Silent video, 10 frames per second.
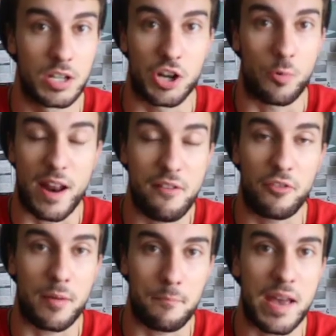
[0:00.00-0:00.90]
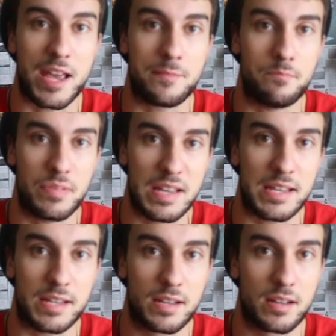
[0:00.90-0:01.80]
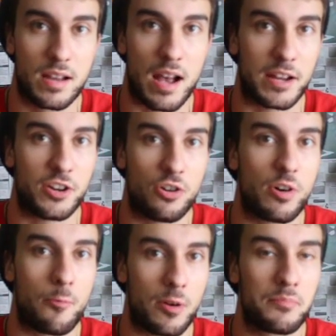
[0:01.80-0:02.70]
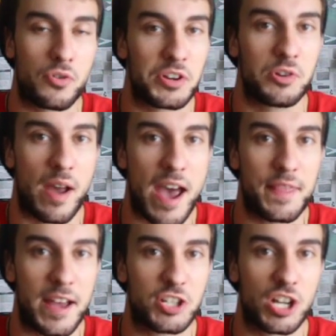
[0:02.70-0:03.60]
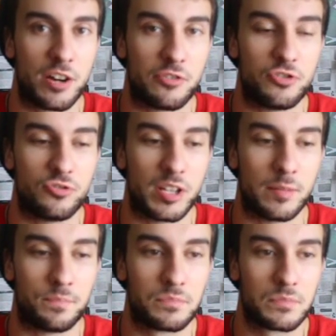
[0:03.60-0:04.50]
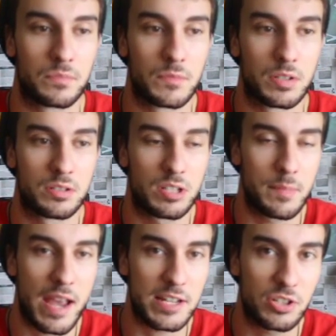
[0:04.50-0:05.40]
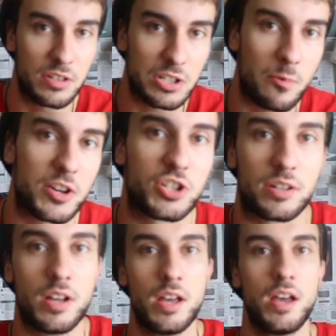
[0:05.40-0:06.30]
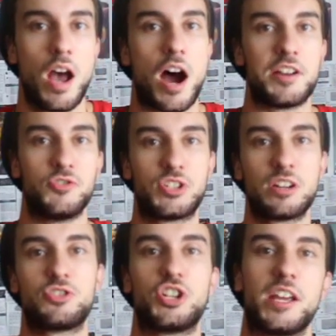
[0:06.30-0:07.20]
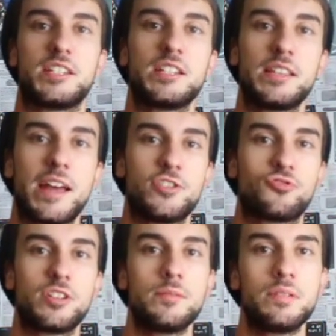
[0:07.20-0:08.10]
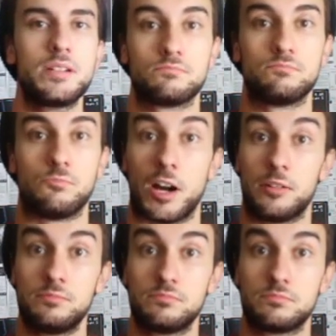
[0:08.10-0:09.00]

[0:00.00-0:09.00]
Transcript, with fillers: you know, whatever it may be, I know at one point you had that childhood dream. So let me ask you this question. Are you still chasing that dream? Well,